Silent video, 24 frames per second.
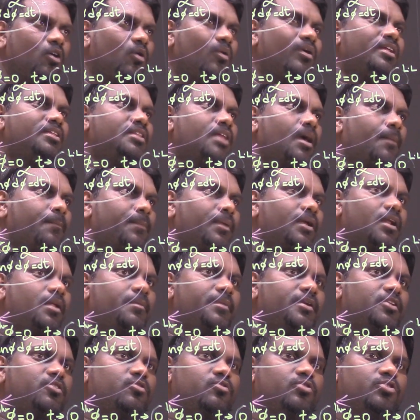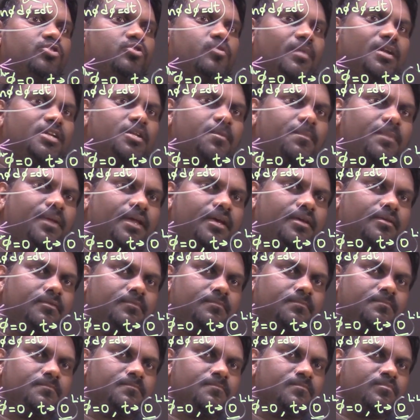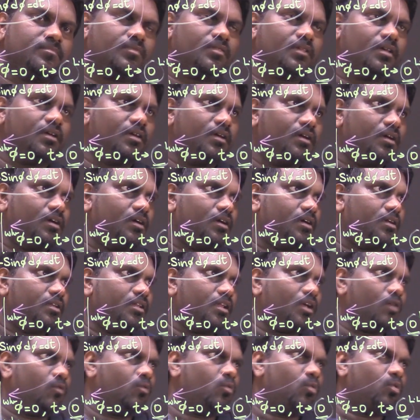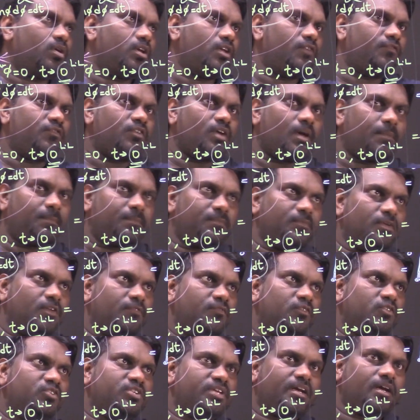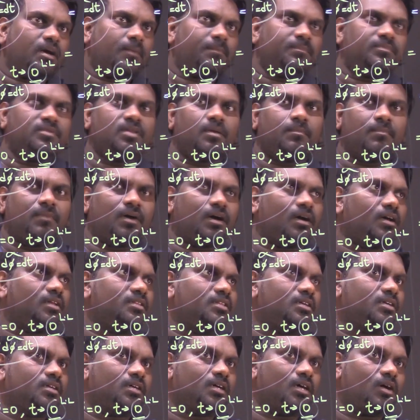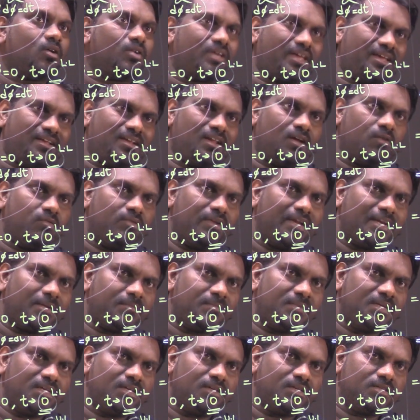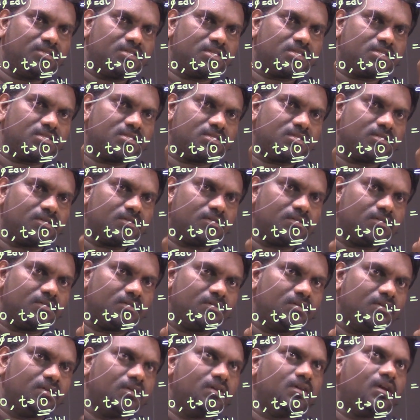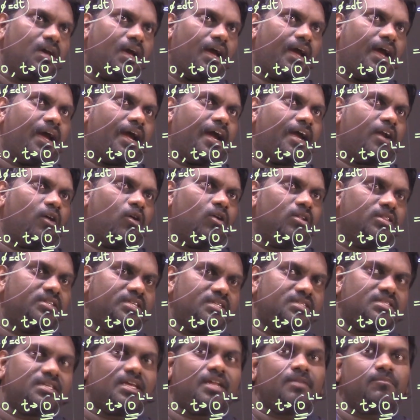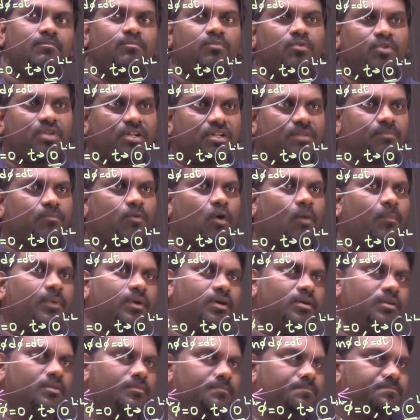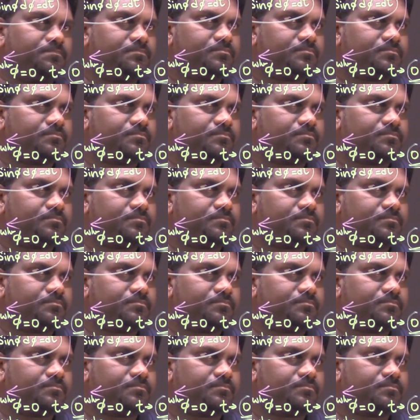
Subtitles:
Only the upper limit you need to multiply. Now if you take up the okay, now let me just add all these and put it proper.